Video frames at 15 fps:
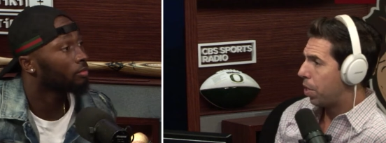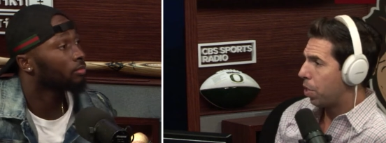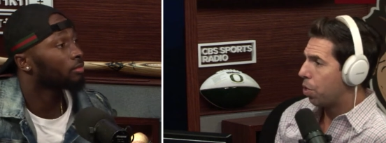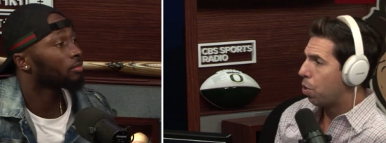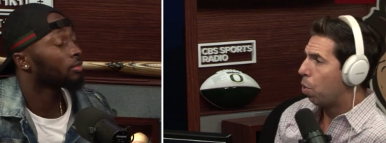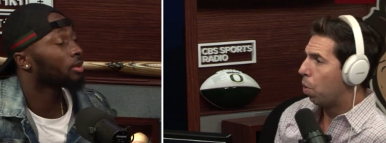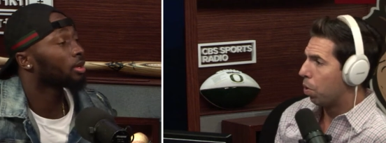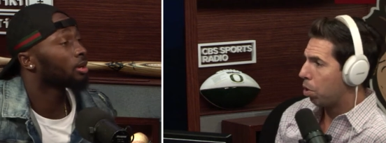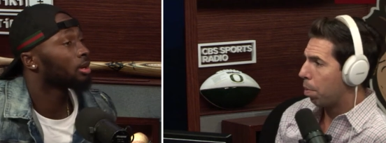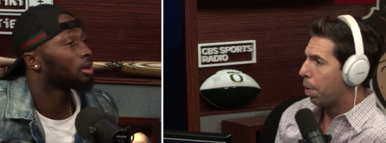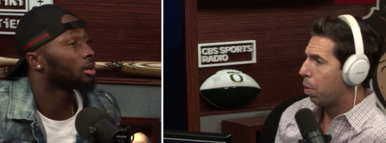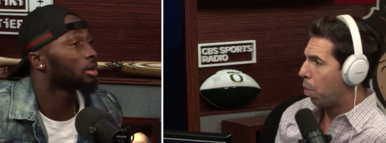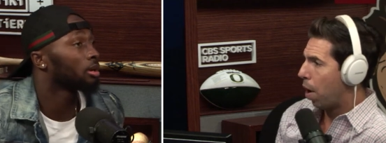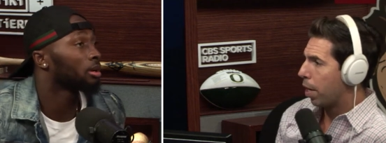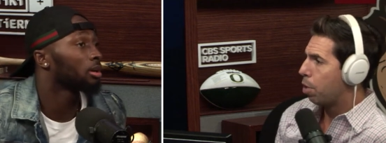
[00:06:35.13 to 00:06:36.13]
Speaker 1: this is cool.
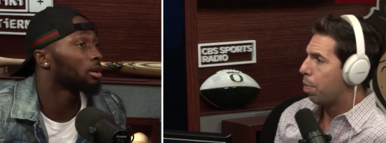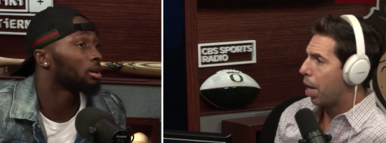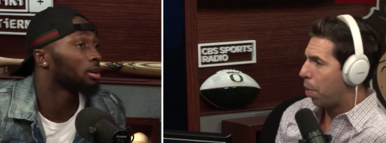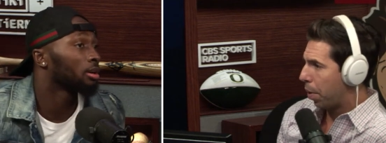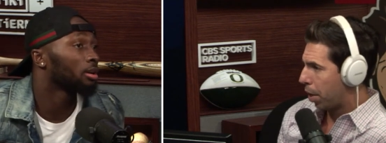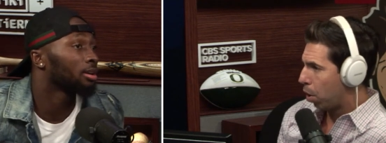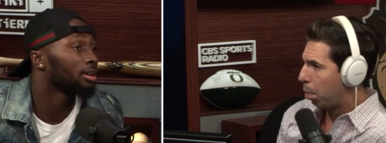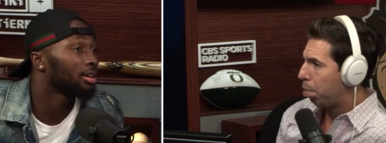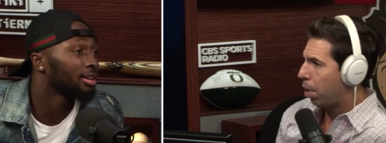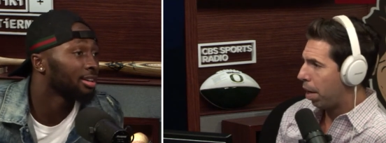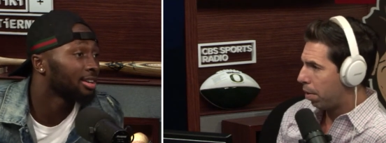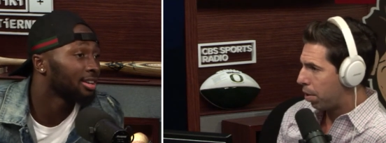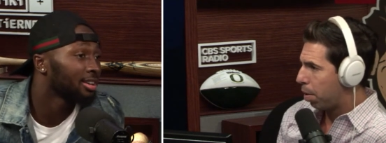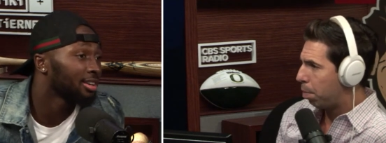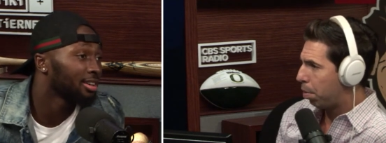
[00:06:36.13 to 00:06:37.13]
Somebody wants me. I want to go
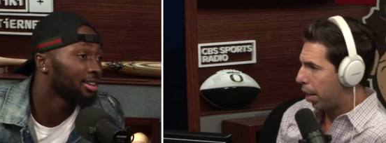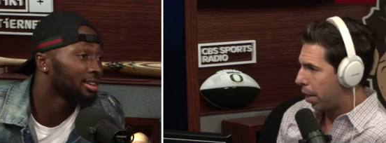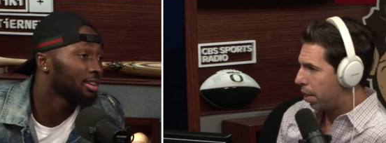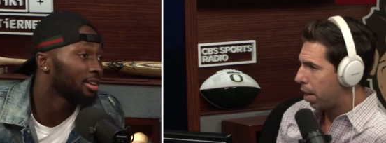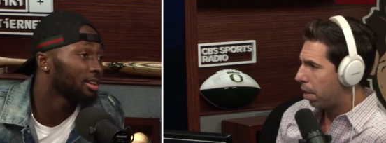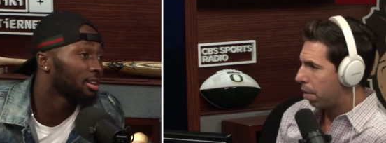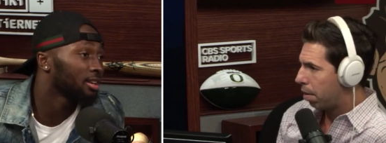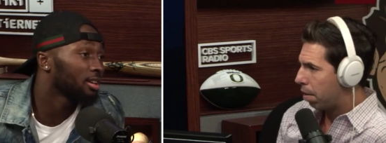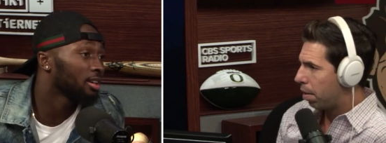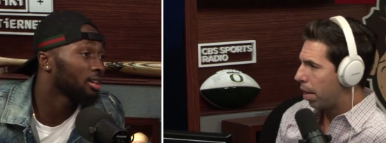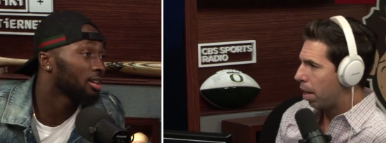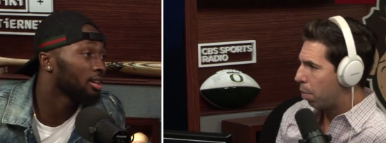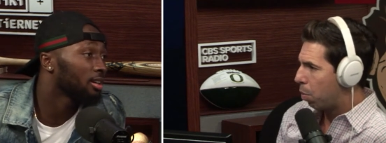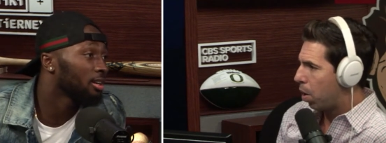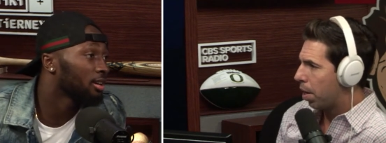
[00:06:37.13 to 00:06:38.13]
play someplace that
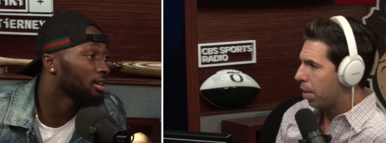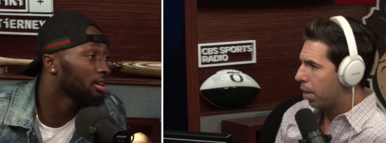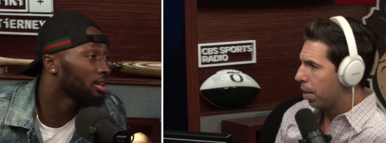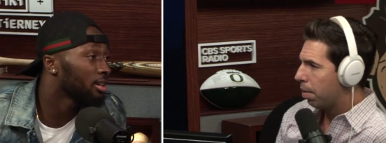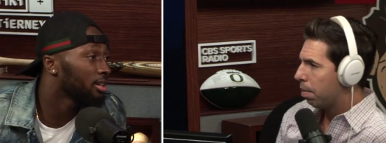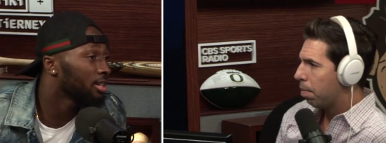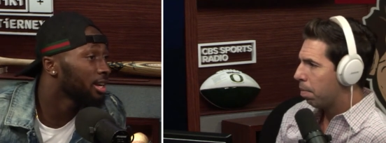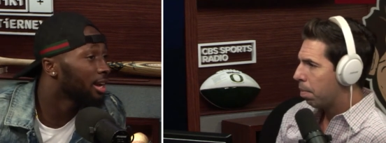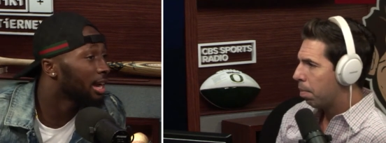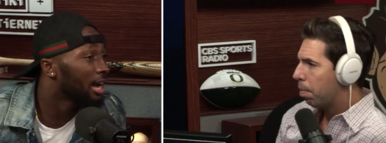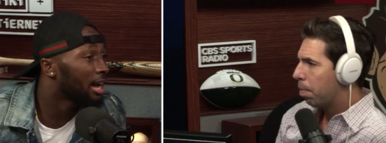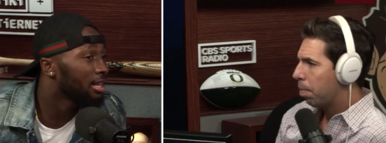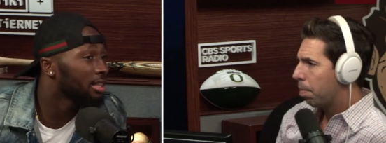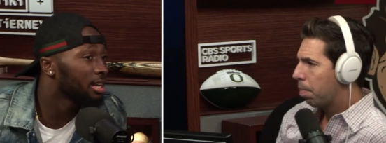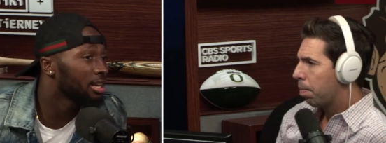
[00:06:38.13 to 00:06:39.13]
that I'm wanted."
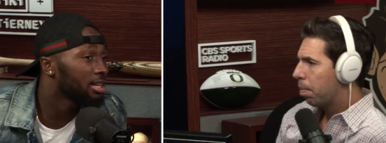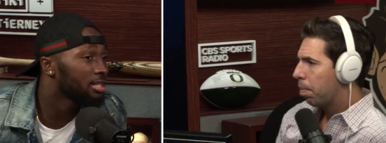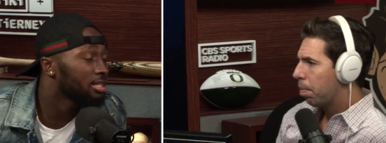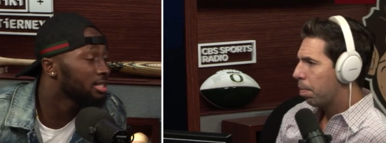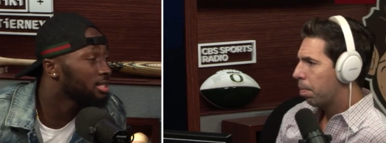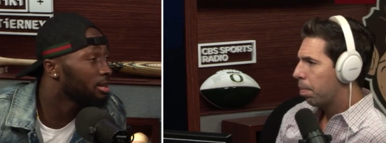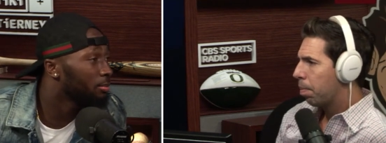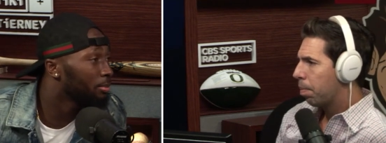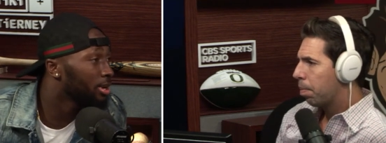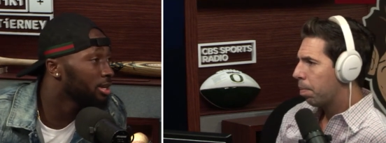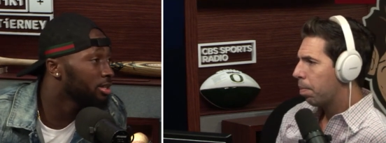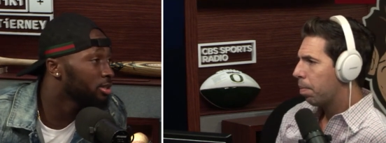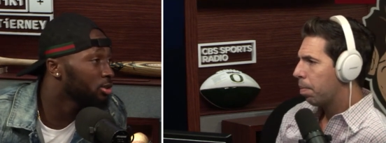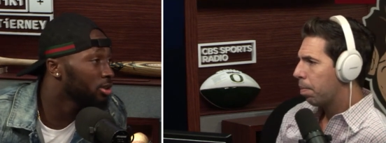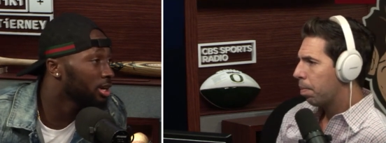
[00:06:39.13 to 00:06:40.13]
Speaker 2: Yeah, I think it just
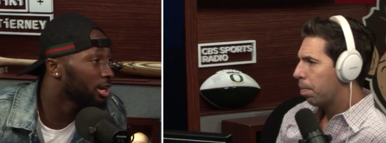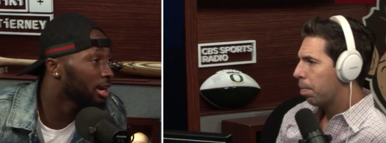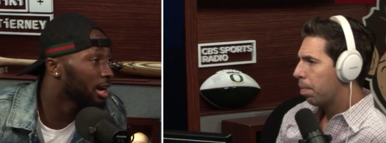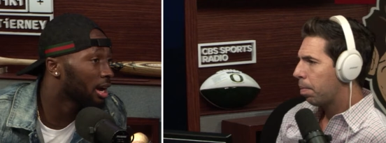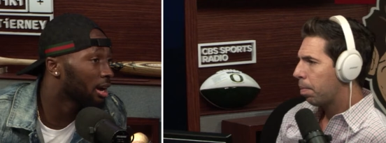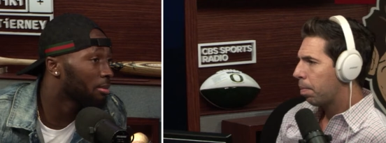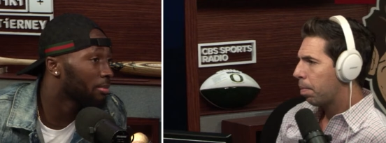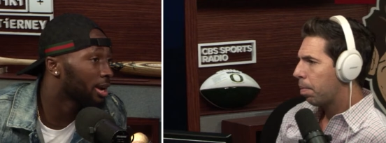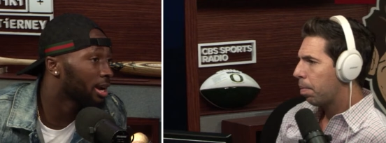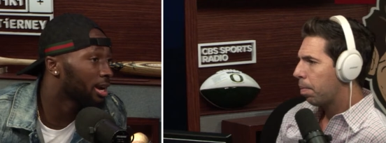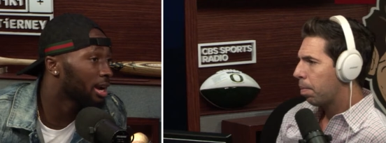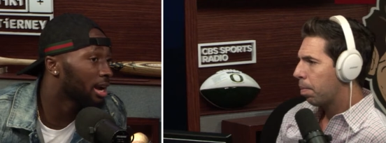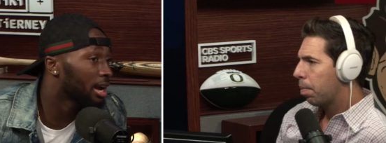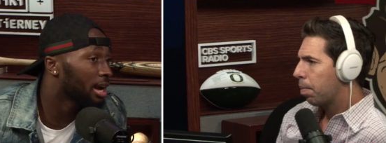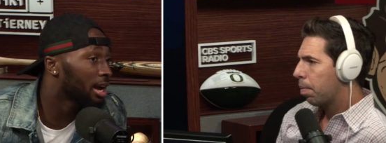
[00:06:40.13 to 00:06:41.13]
depends on the guy,
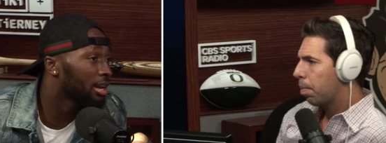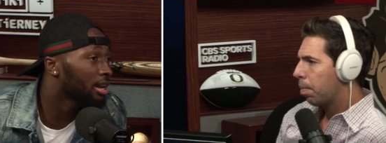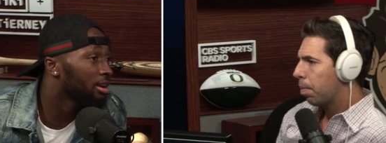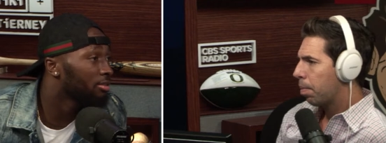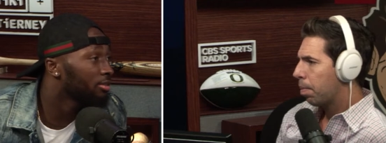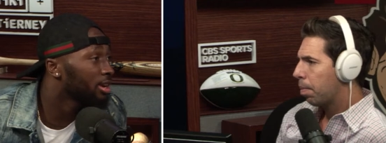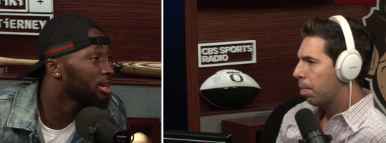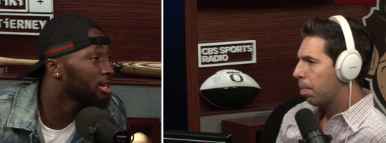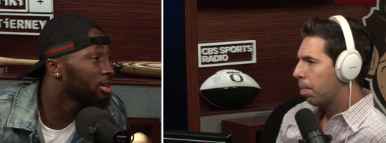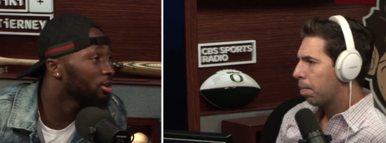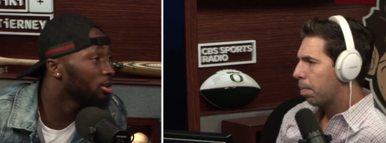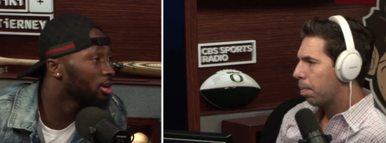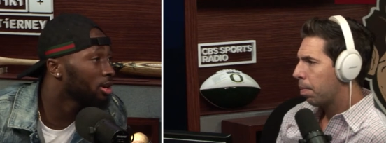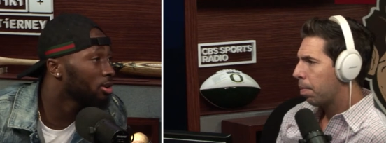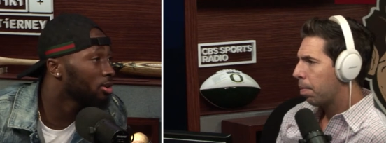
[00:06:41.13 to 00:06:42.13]
man. I, I left
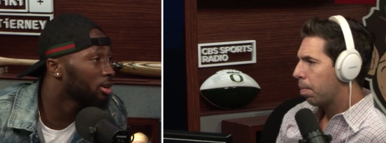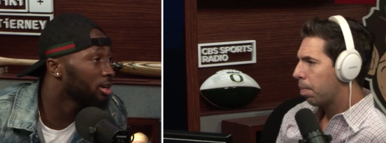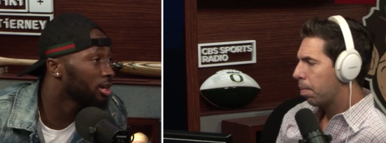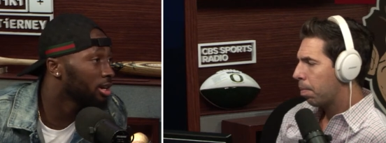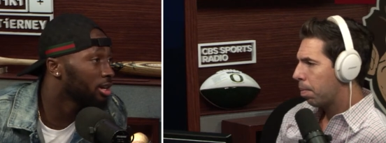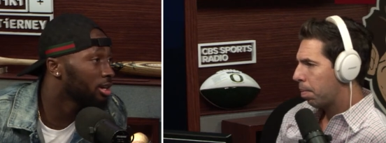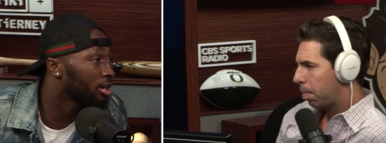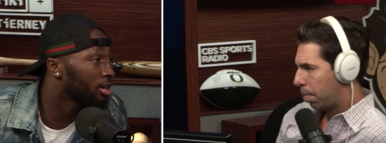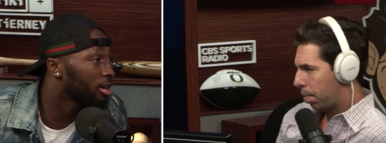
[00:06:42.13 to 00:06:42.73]
Indy on a, on a good